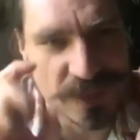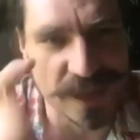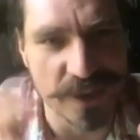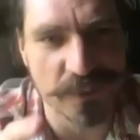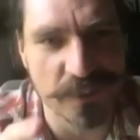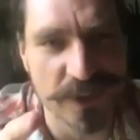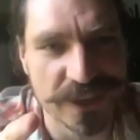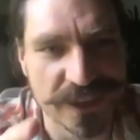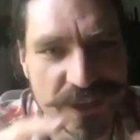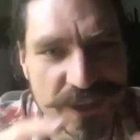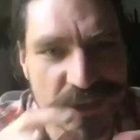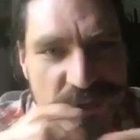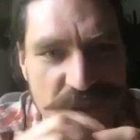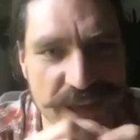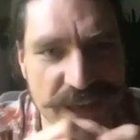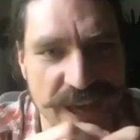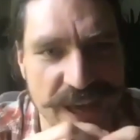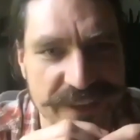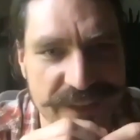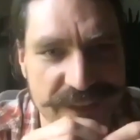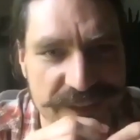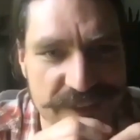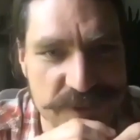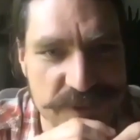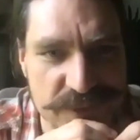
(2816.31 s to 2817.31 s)
I want to hear that.
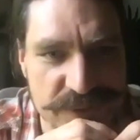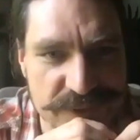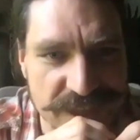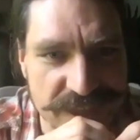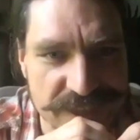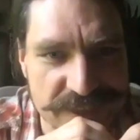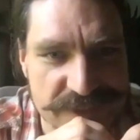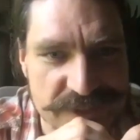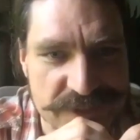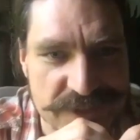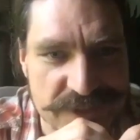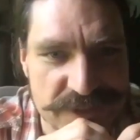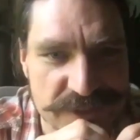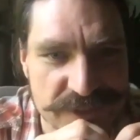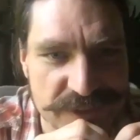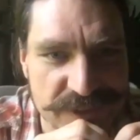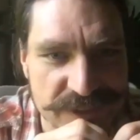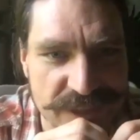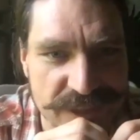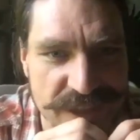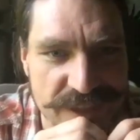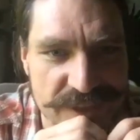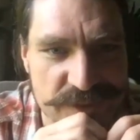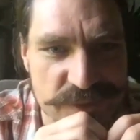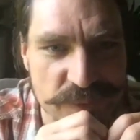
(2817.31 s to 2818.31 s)
That's
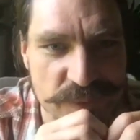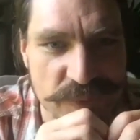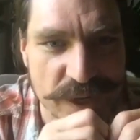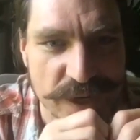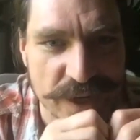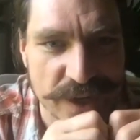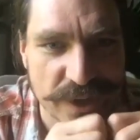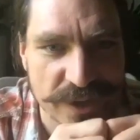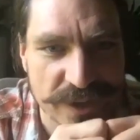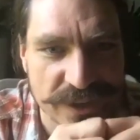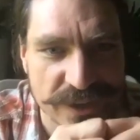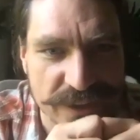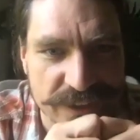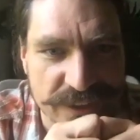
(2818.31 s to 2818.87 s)
where.